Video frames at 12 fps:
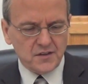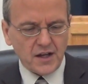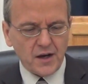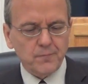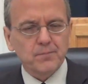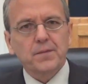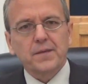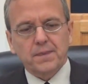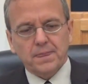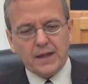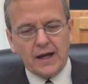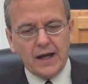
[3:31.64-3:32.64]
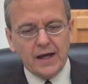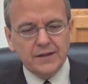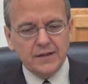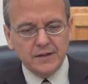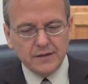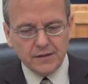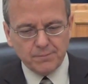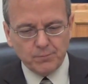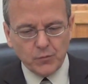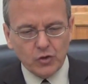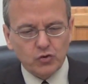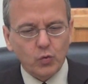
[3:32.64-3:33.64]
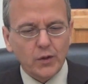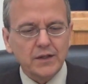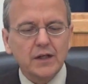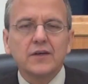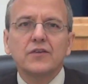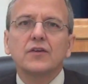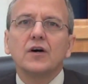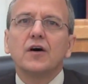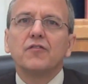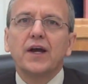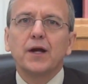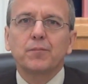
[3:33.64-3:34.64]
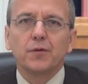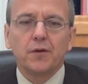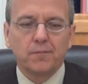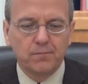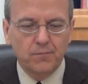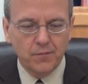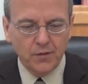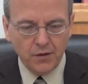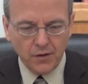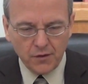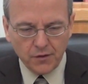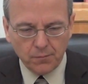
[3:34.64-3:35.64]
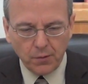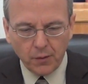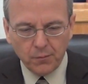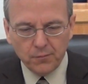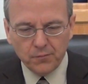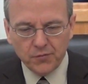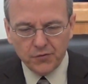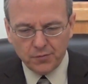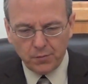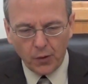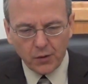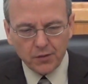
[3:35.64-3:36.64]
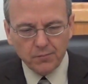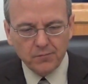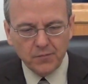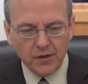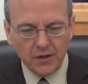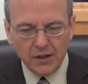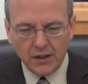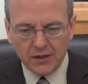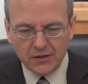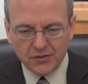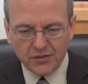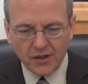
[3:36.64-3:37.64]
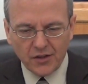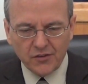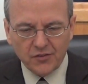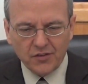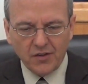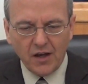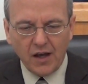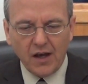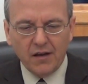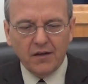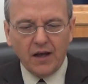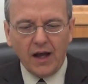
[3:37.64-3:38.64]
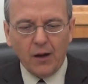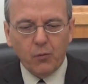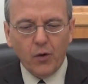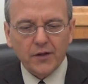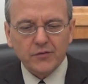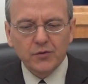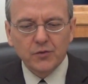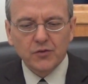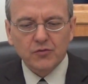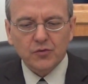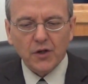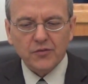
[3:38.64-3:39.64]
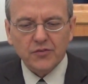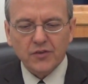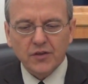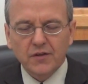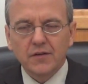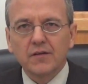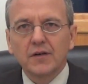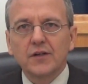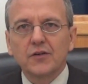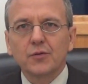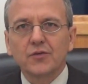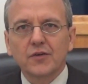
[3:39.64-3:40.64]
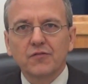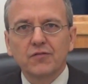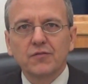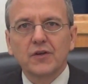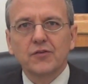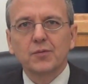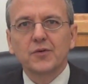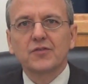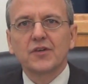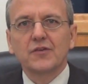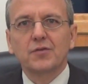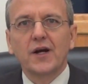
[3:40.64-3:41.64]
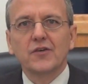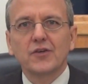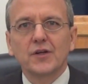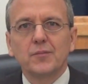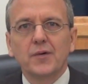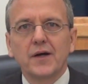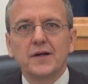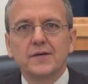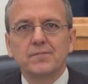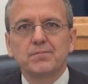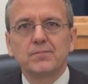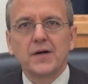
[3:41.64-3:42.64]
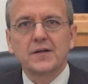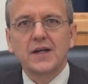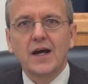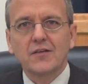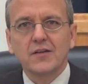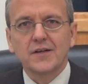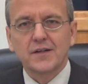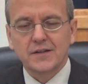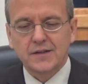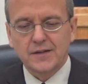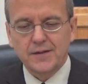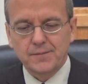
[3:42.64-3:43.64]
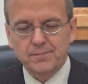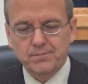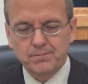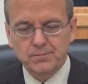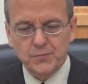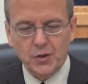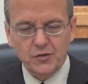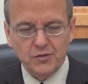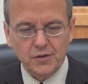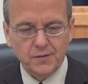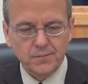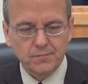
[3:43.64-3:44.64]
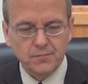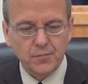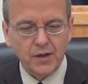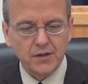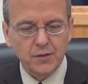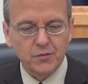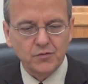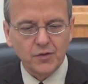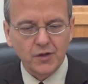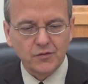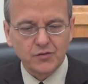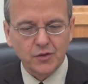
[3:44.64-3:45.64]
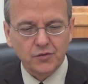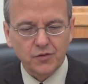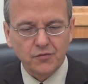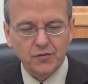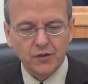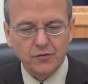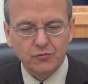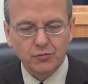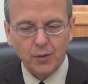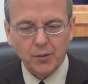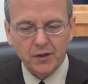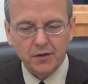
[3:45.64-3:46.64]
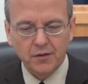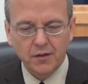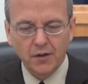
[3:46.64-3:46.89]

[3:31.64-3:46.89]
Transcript: Now, on the 28th of April, the Pope spoke, and he says, I want to entrust, and this was translated by a Catholic translator by the name of Joseph Trebek,